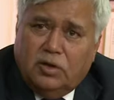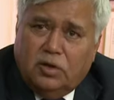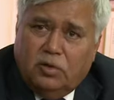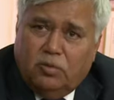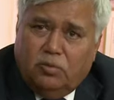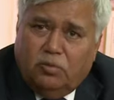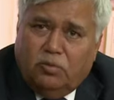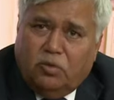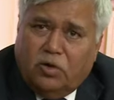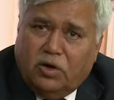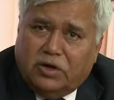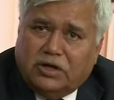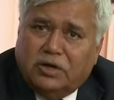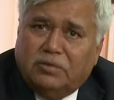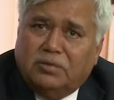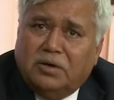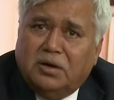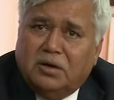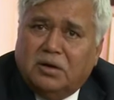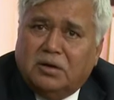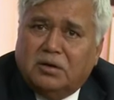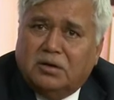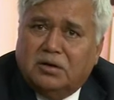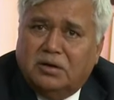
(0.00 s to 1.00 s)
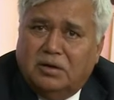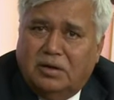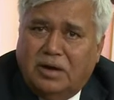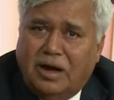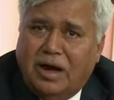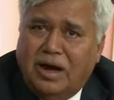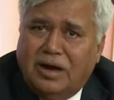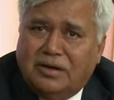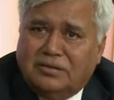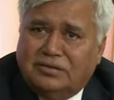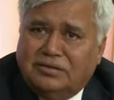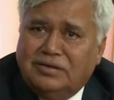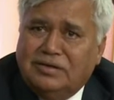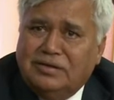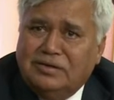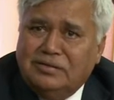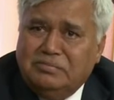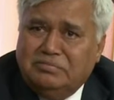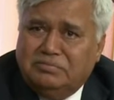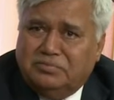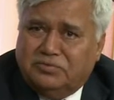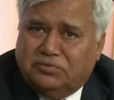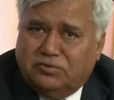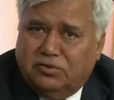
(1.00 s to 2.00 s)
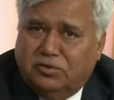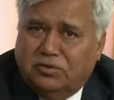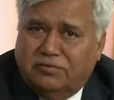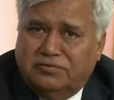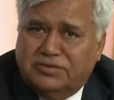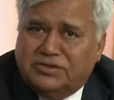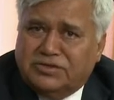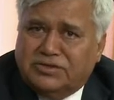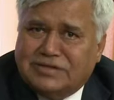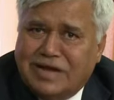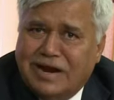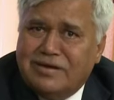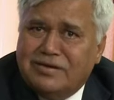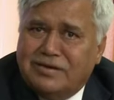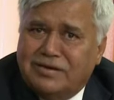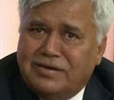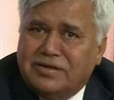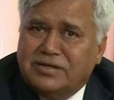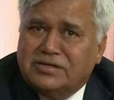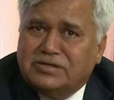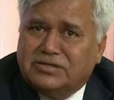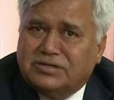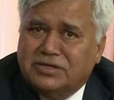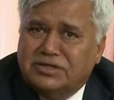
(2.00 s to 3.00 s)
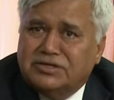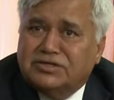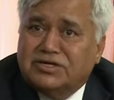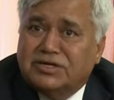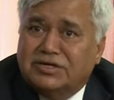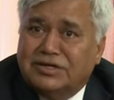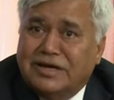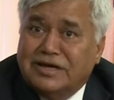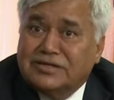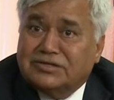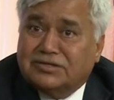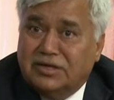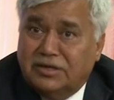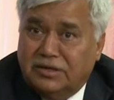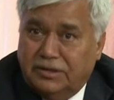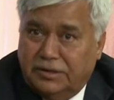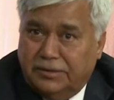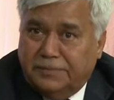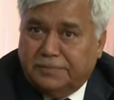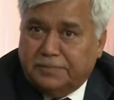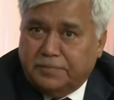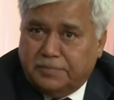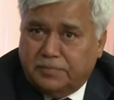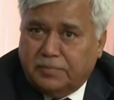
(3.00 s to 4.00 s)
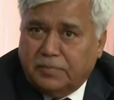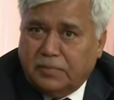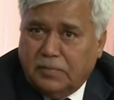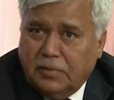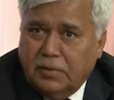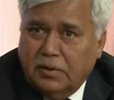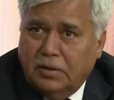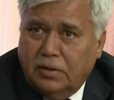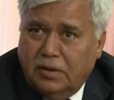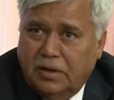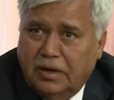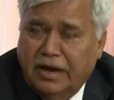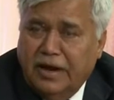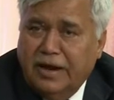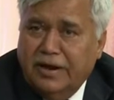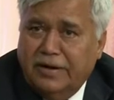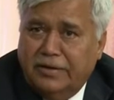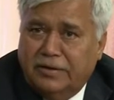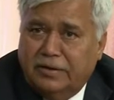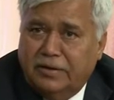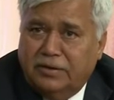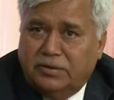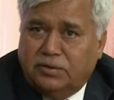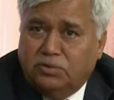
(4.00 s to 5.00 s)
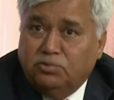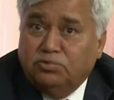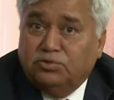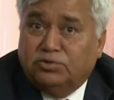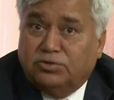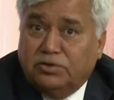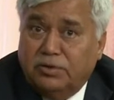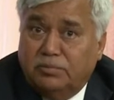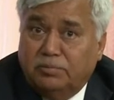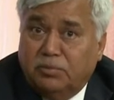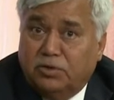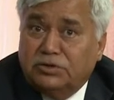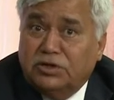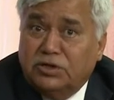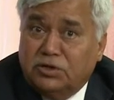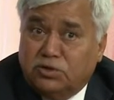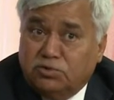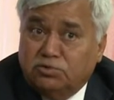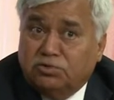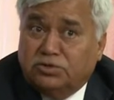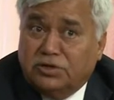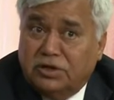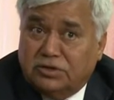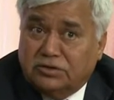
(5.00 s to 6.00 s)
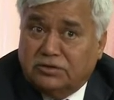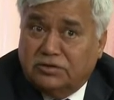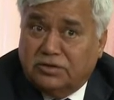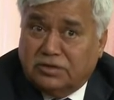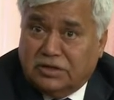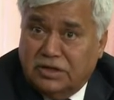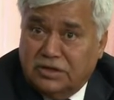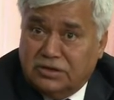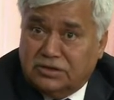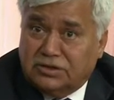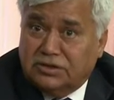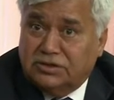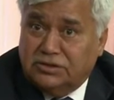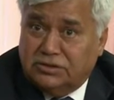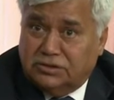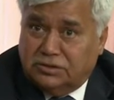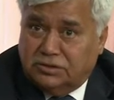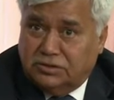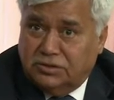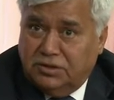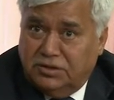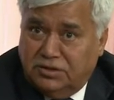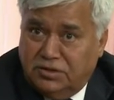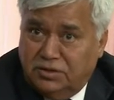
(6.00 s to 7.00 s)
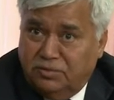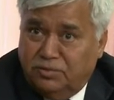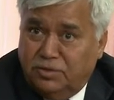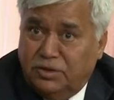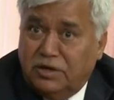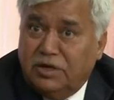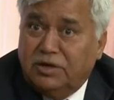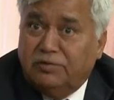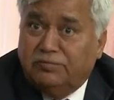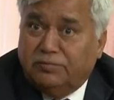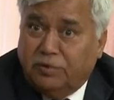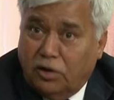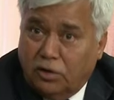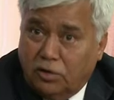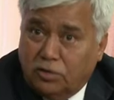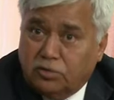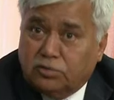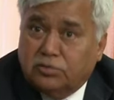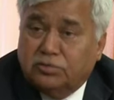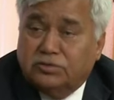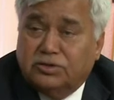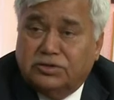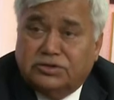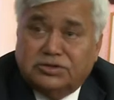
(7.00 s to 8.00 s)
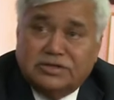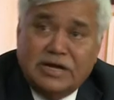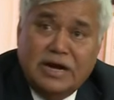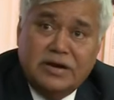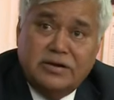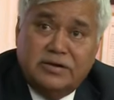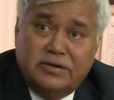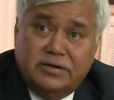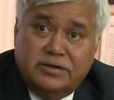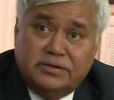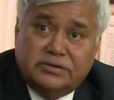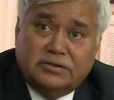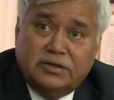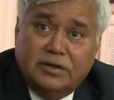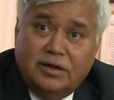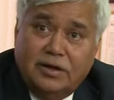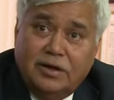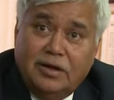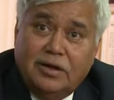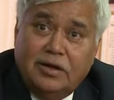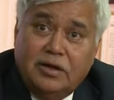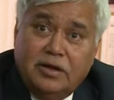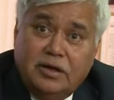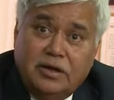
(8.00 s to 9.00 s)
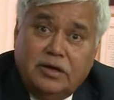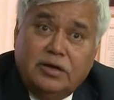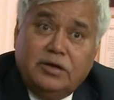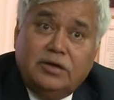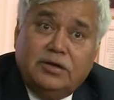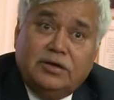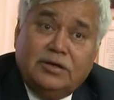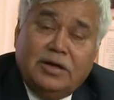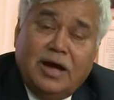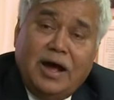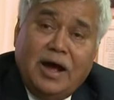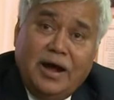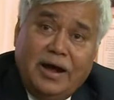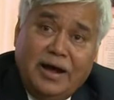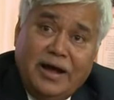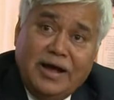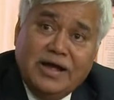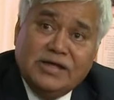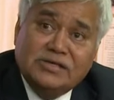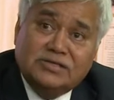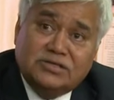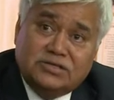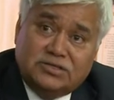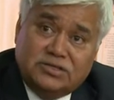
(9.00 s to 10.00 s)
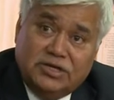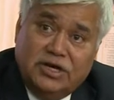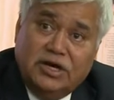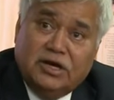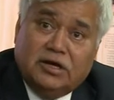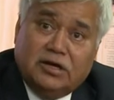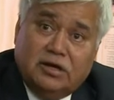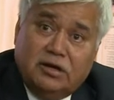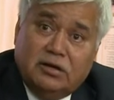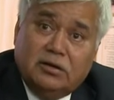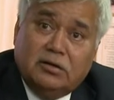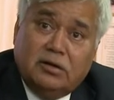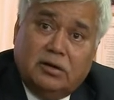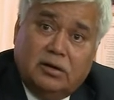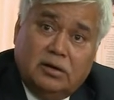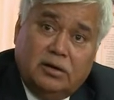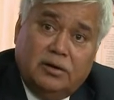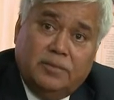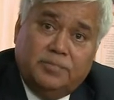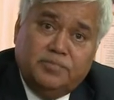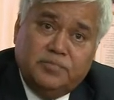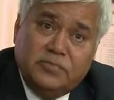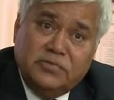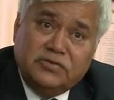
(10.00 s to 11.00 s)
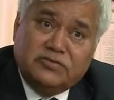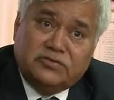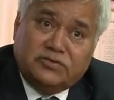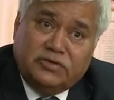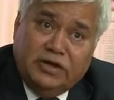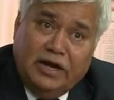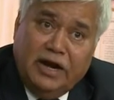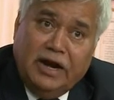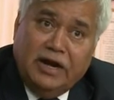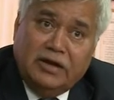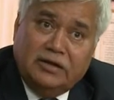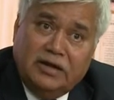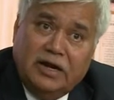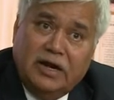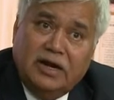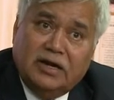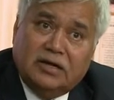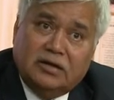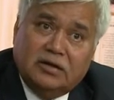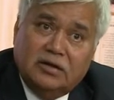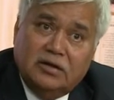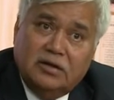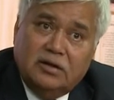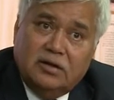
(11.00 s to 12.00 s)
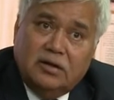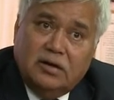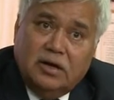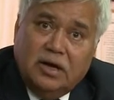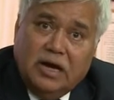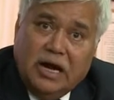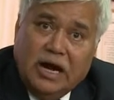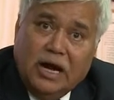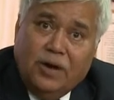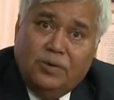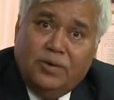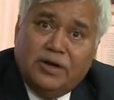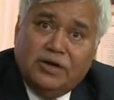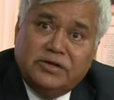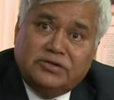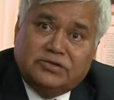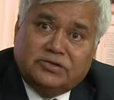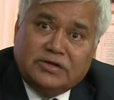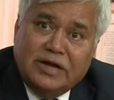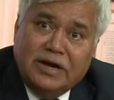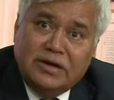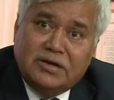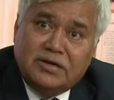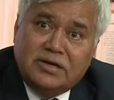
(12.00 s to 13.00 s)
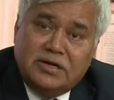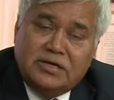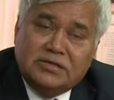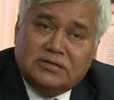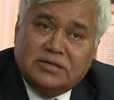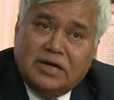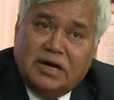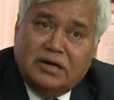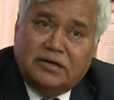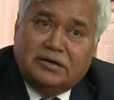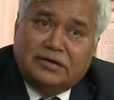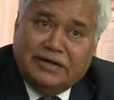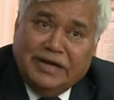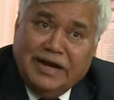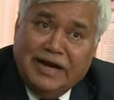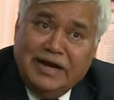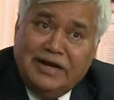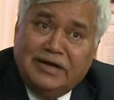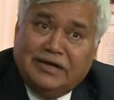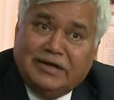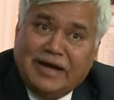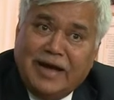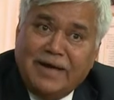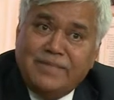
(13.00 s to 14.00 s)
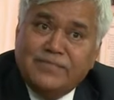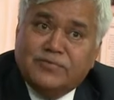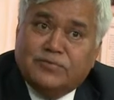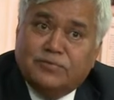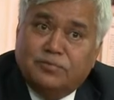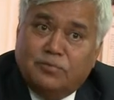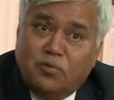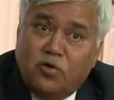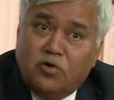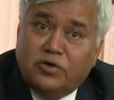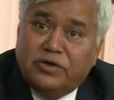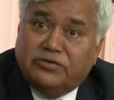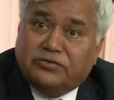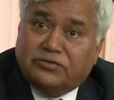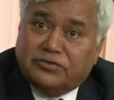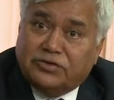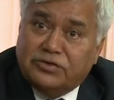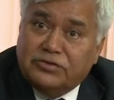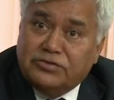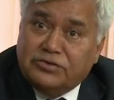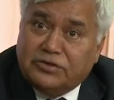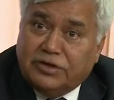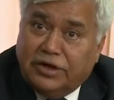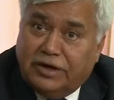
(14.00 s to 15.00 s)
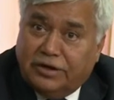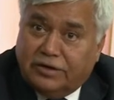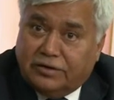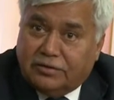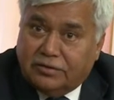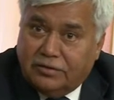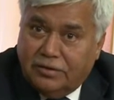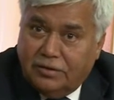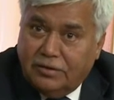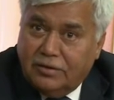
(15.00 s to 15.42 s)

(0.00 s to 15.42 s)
Whatever are the sort of standards internationally, and more than 2/3 of the countries in the world follow those standards, India has taken a stand that our standards are 10 times more stringent